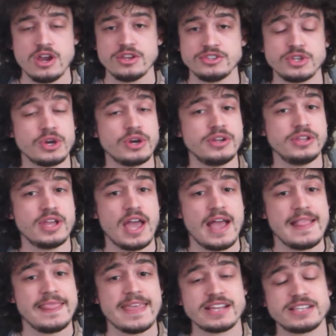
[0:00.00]
So
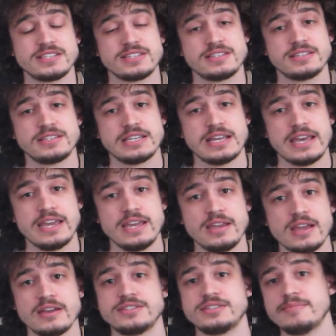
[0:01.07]
that's a
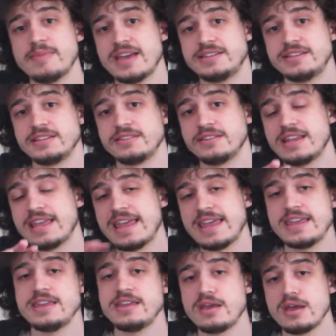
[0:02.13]
semantic that
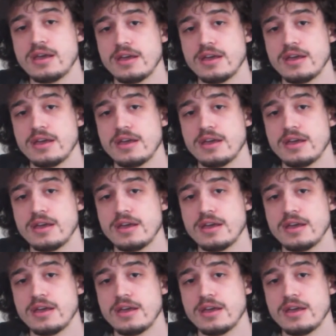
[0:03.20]
he